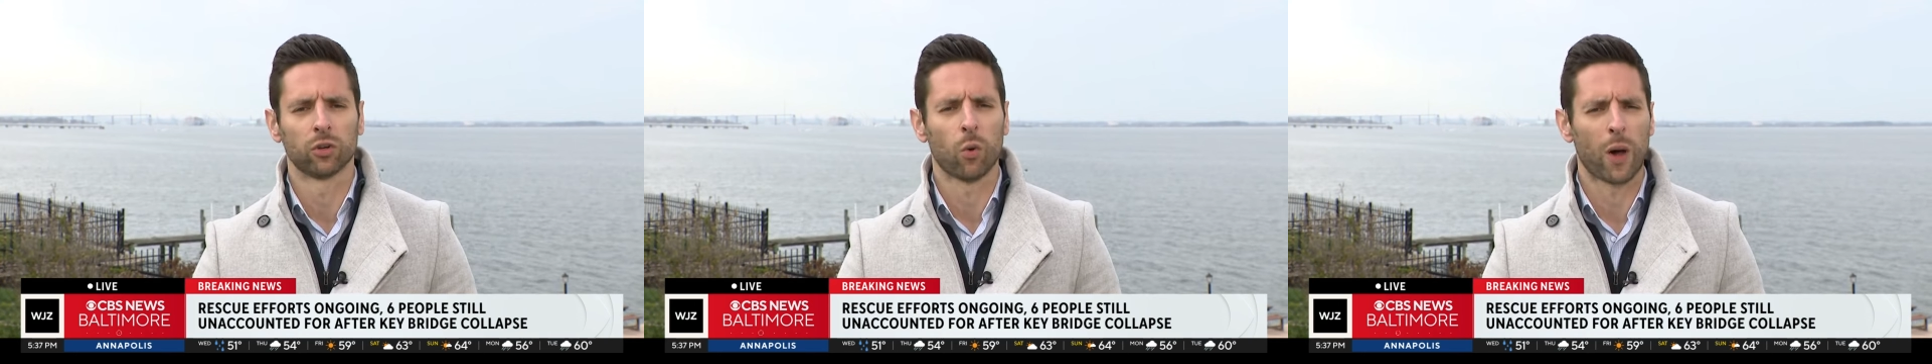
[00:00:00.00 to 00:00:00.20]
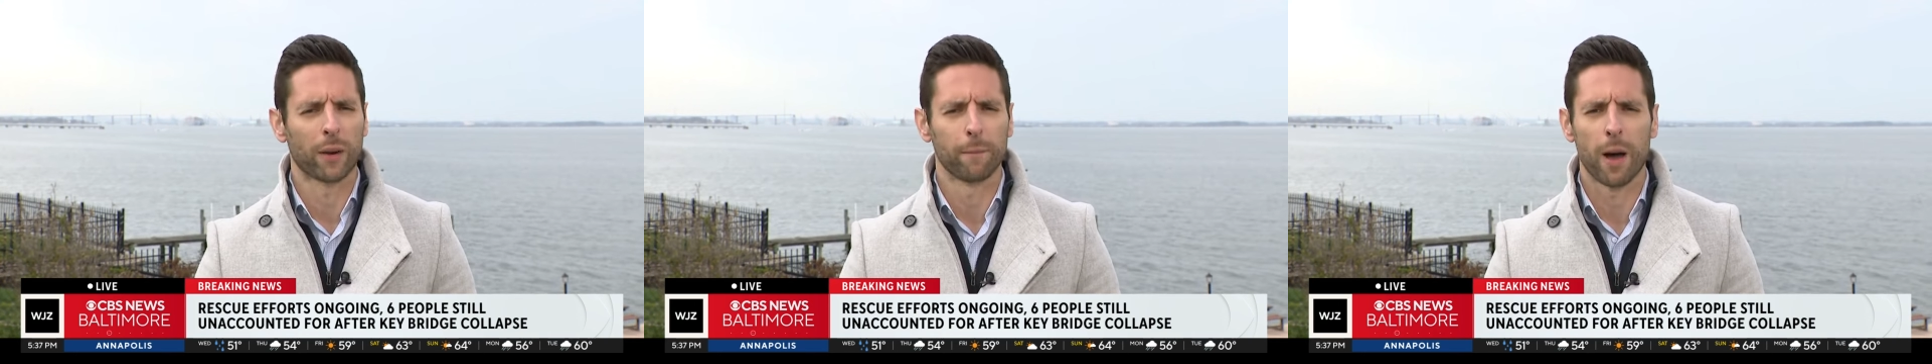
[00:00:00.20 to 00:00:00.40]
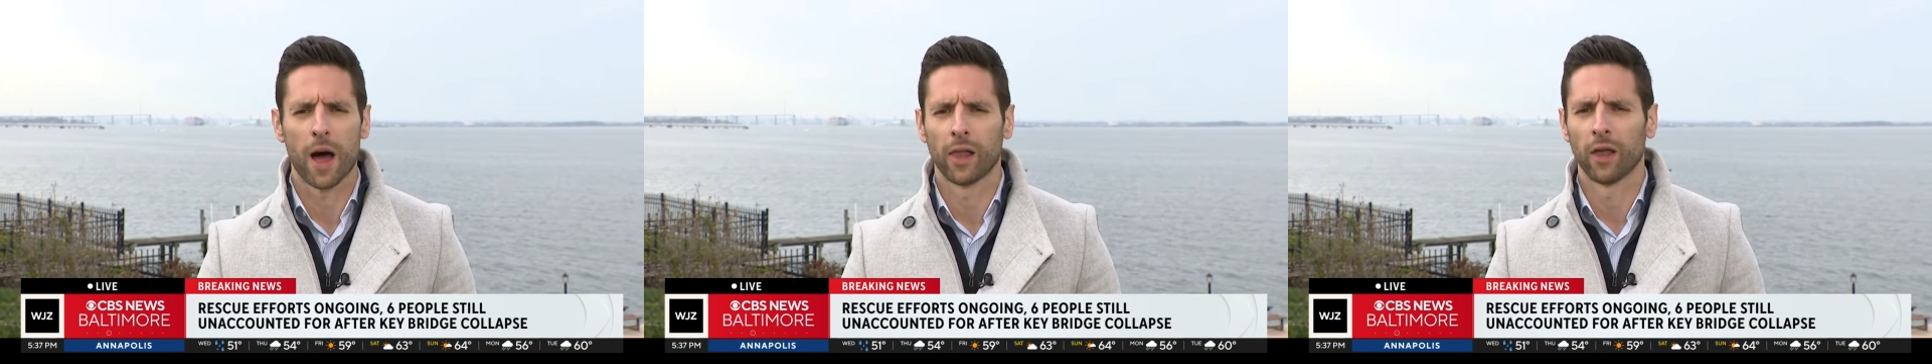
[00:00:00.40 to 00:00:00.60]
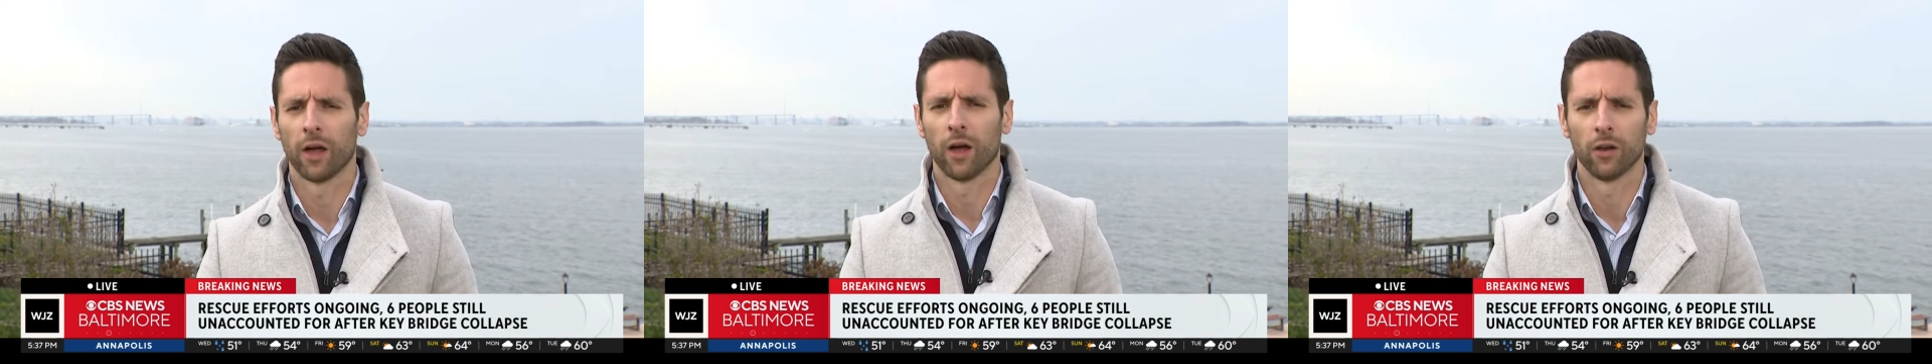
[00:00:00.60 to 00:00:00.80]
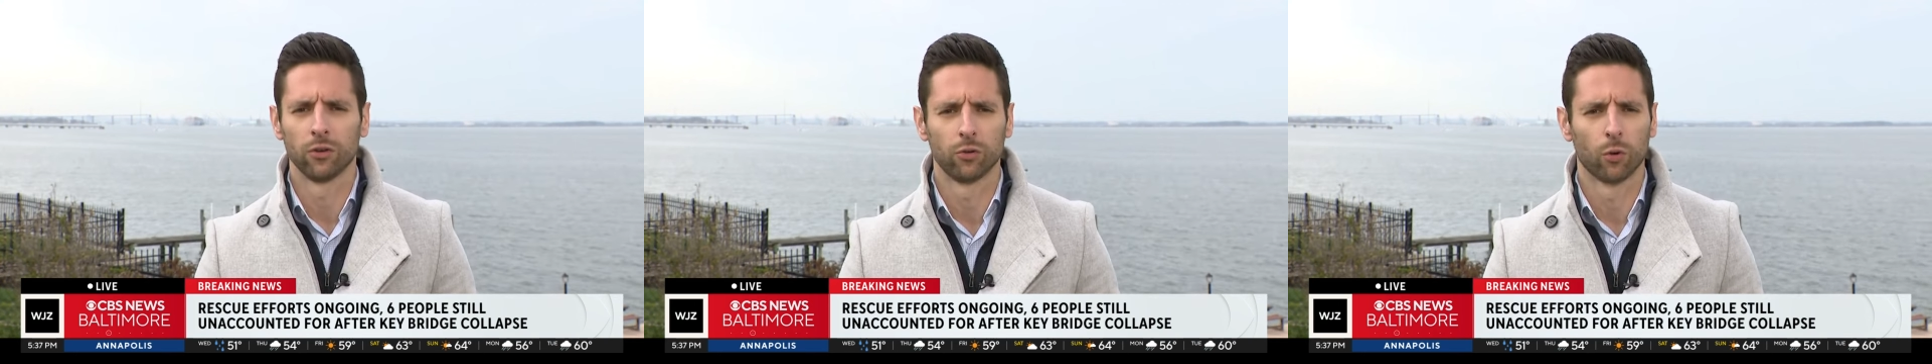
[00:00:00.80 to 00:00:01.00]
Guatemala,
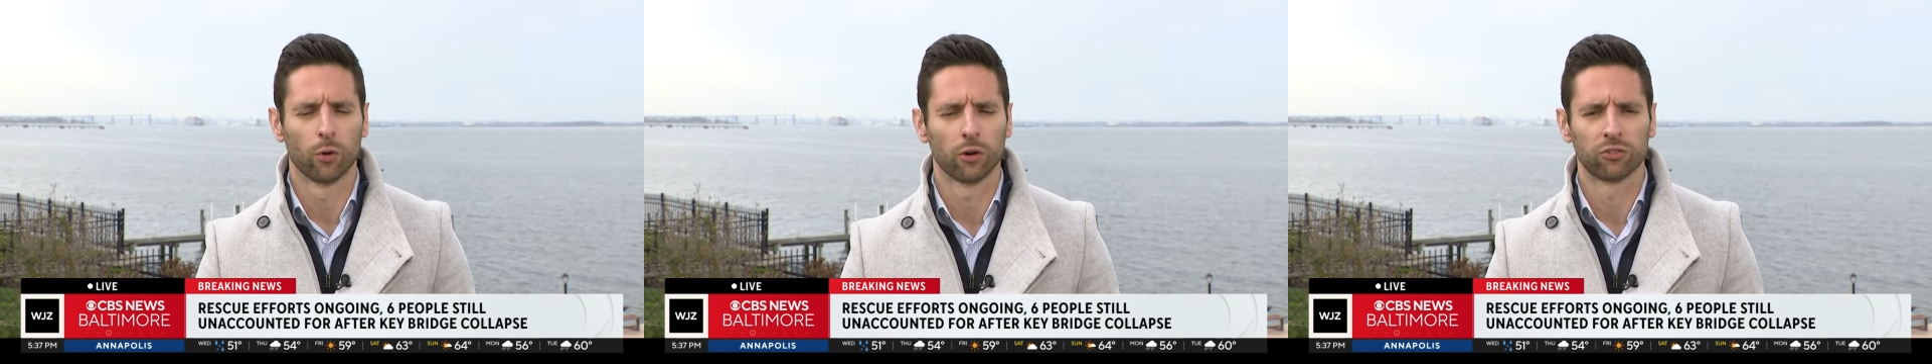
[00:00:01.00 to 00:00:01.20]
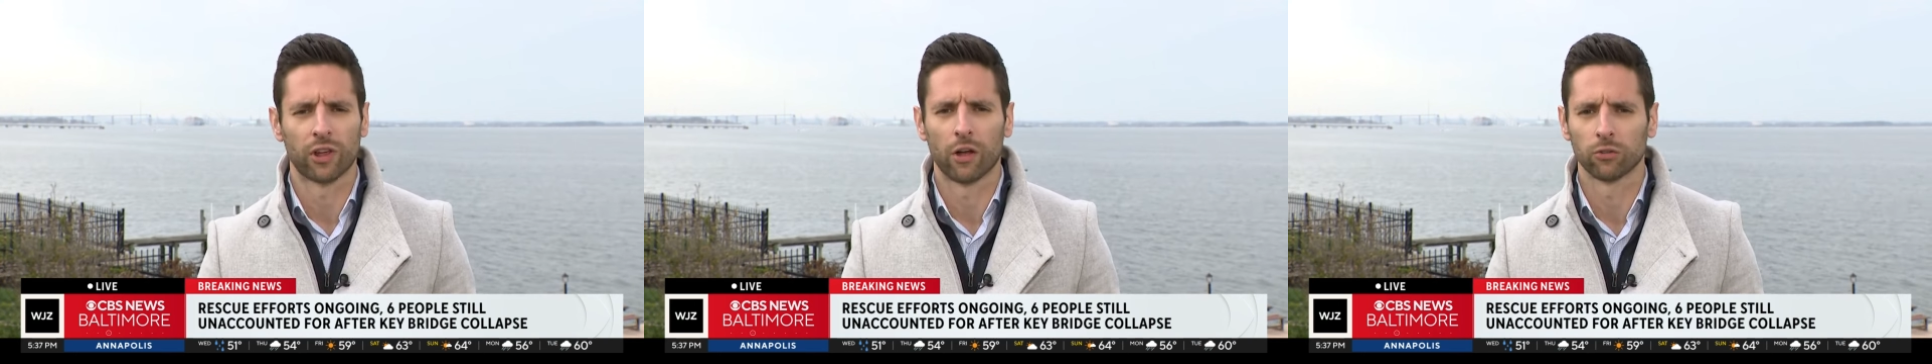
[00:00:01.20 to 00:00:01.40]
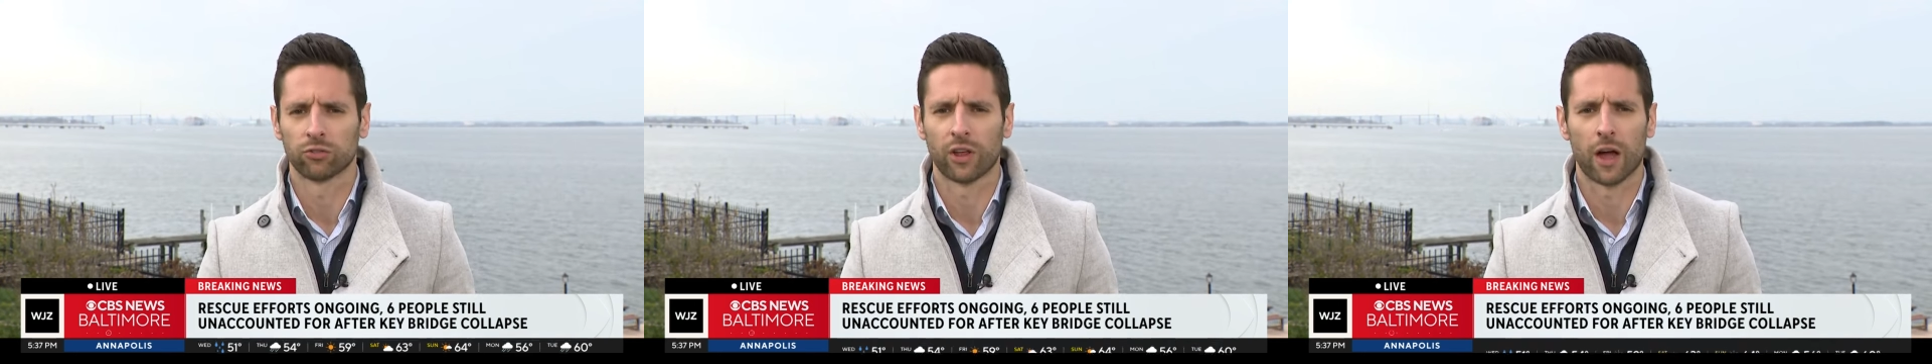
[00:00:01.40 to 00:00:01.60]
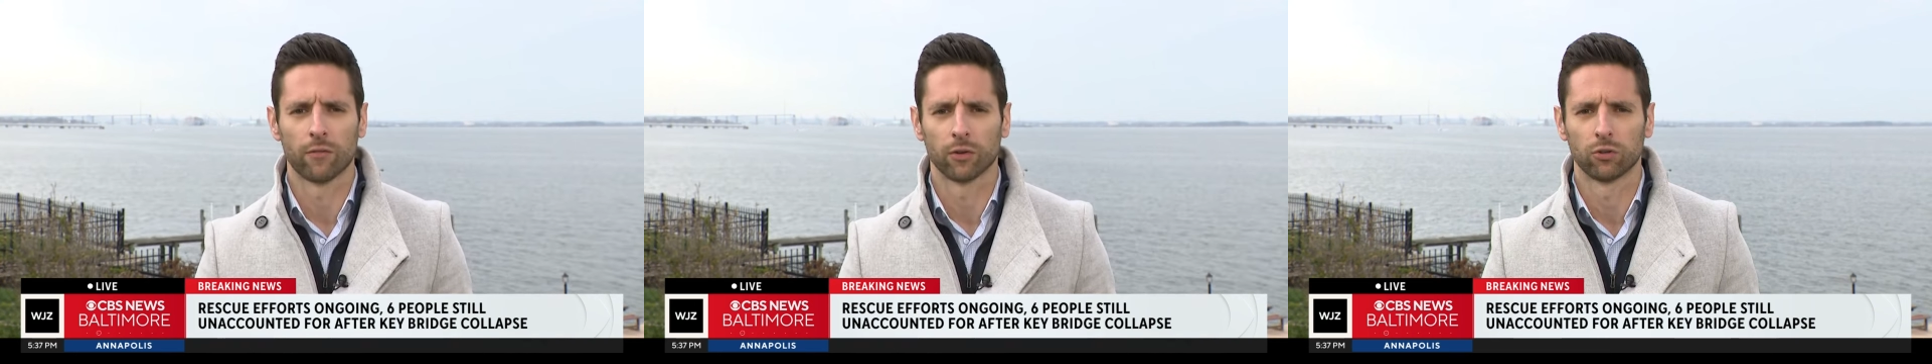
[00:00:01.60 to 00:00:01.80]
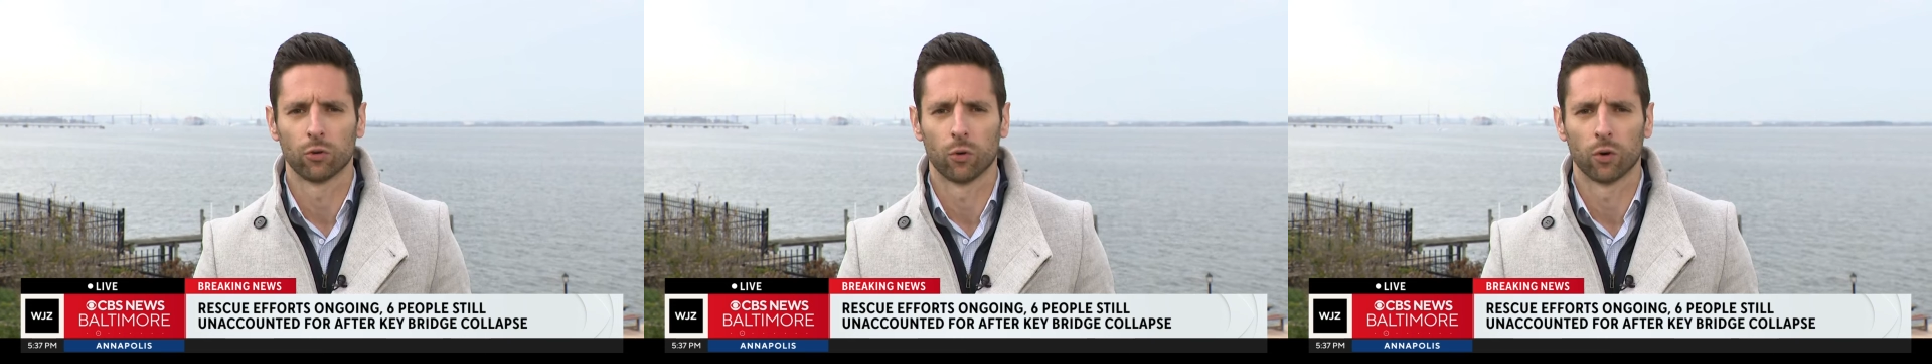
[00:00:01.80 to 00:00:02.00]
Honduras, El
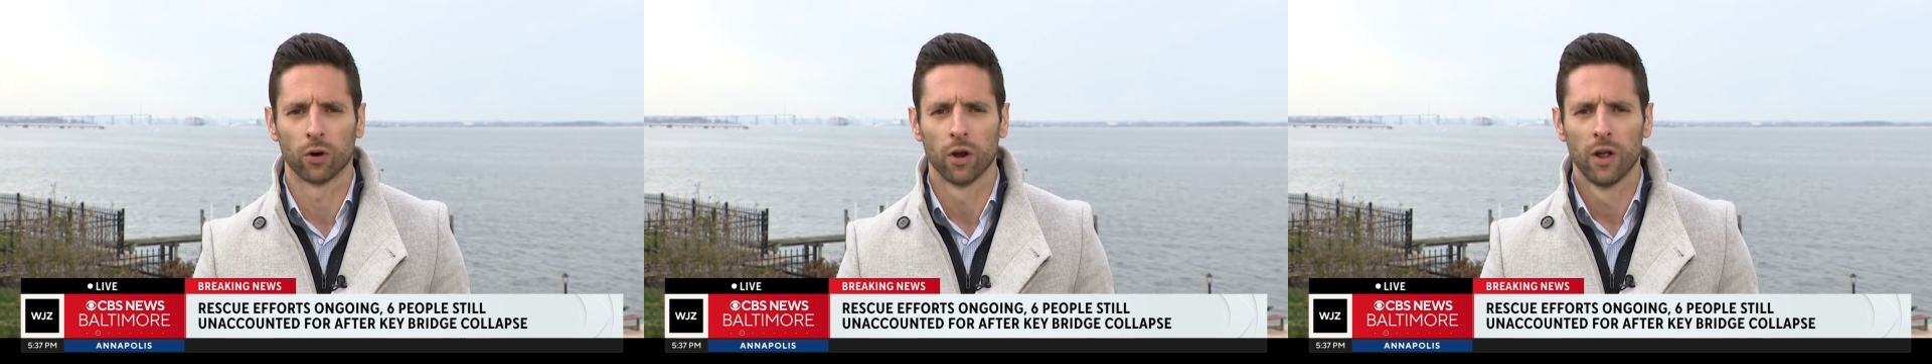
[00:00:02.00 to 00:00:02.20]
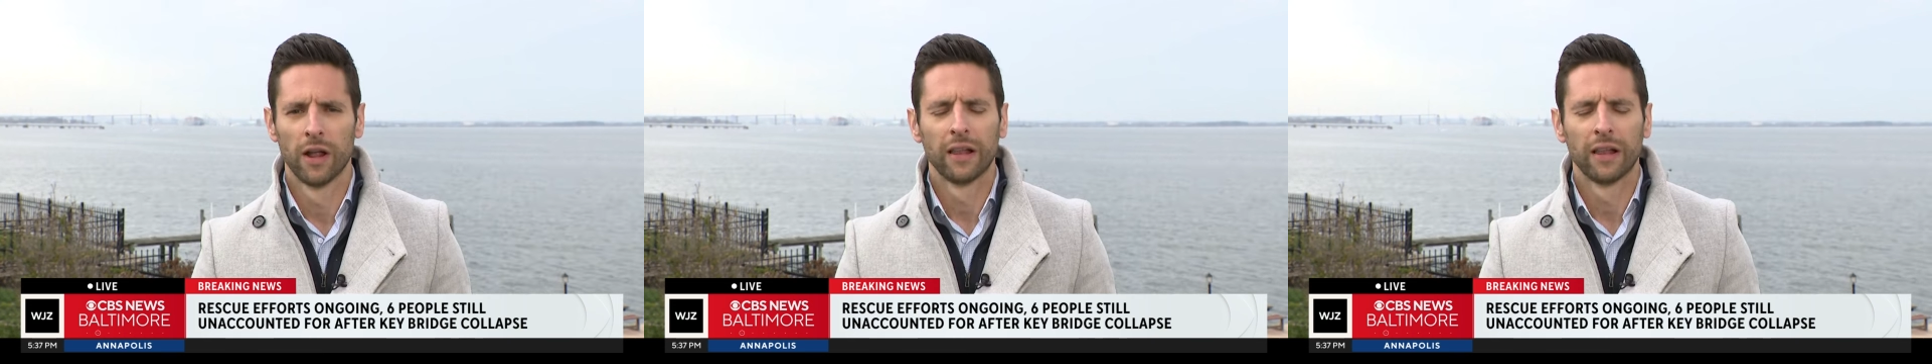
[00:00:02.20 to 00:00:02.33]
Salvador,